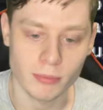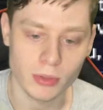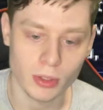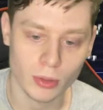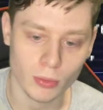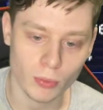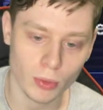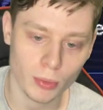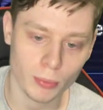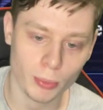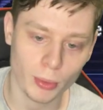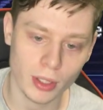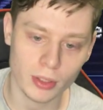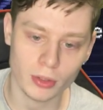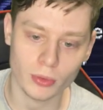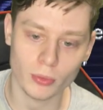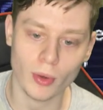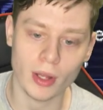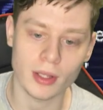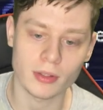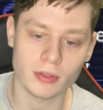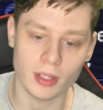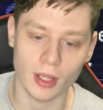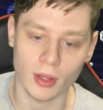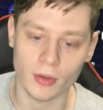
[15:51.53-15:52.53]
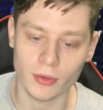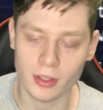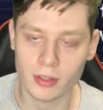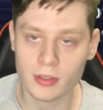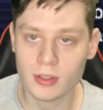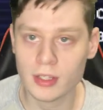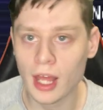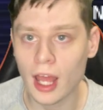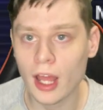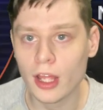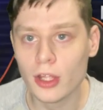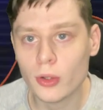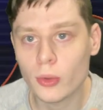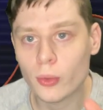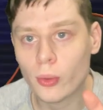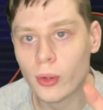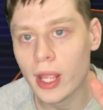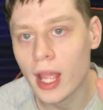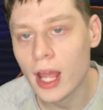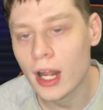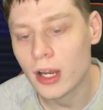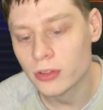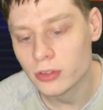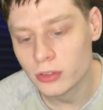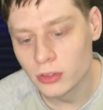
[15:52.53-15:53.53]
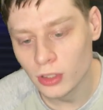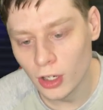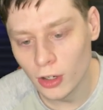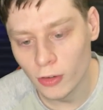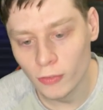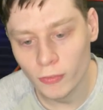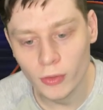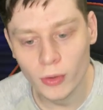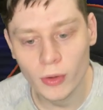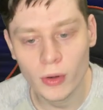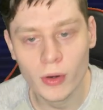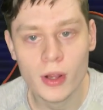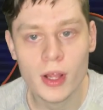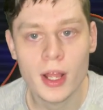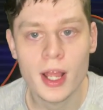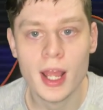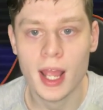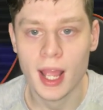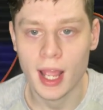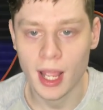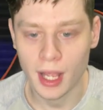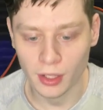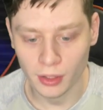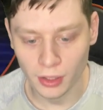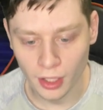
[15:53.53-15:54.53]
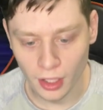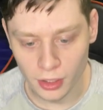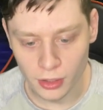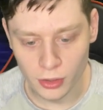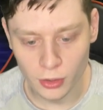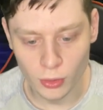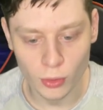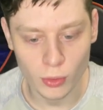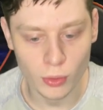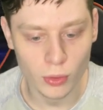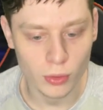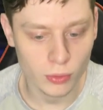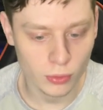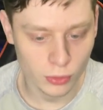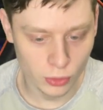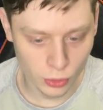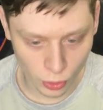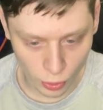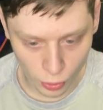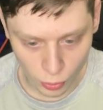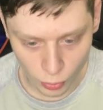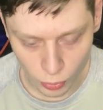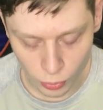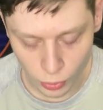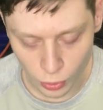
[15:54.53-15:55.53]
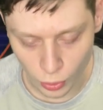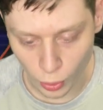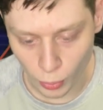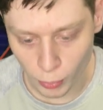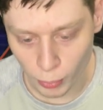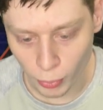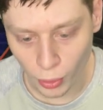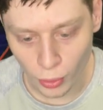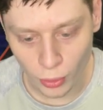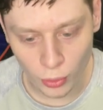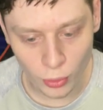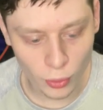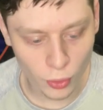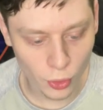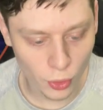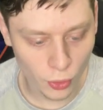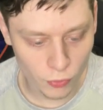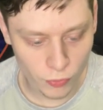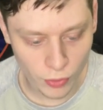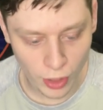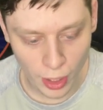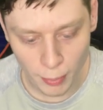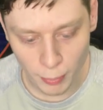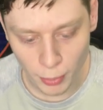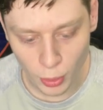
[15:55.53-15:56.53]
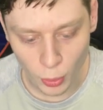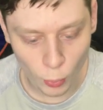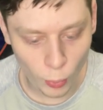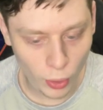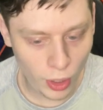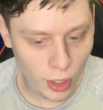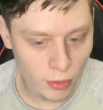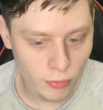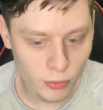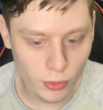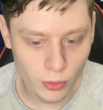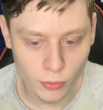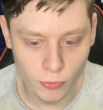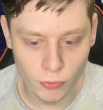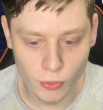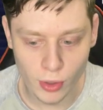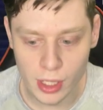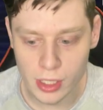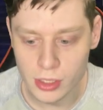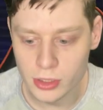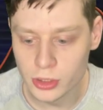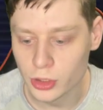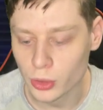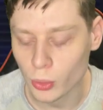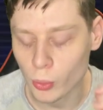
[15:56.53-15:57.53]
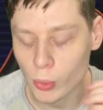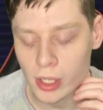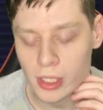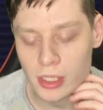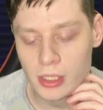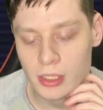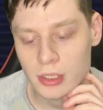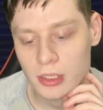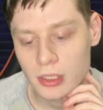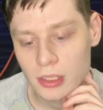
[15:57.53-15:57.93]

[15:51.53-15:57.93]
You're going to press West Town. This is how you create a server and let your brother or your family or whatever your friend join.